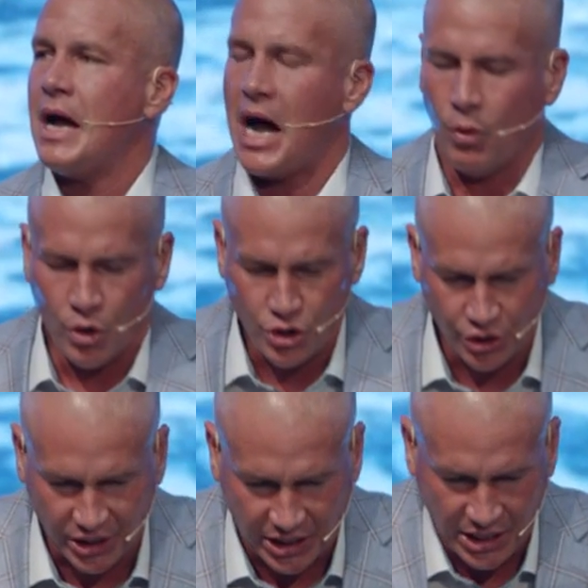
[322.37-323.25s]
I want you
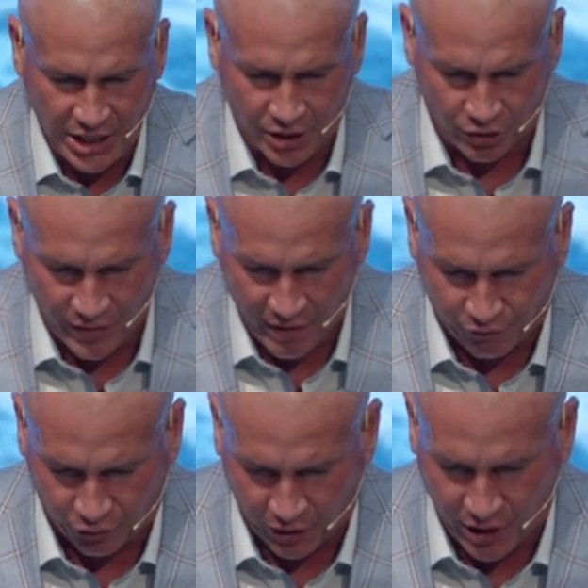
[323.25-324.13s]
to key in on that
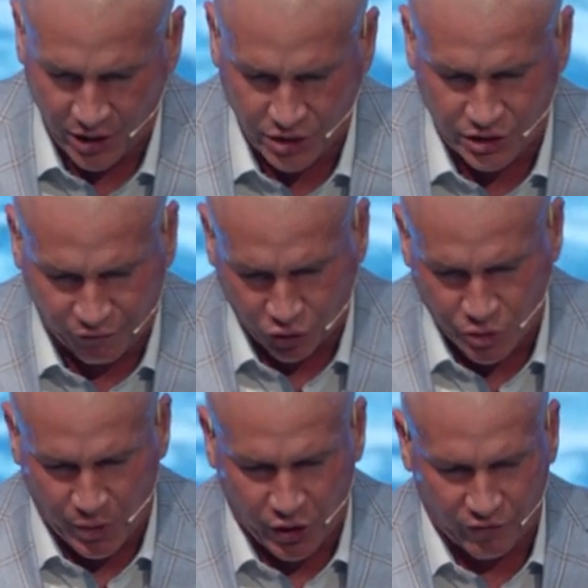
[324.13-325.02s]
phrase, the
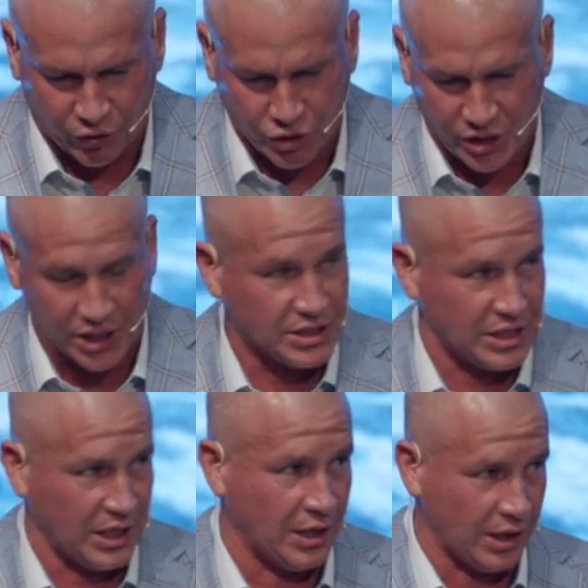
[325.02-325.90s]
first part of verse
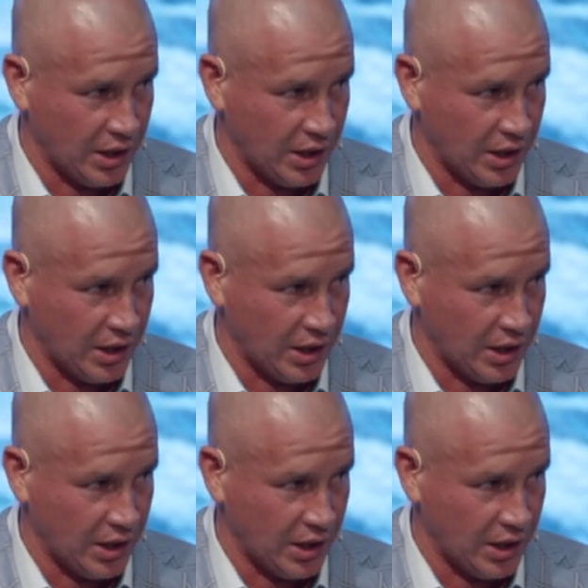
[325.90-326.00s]
18.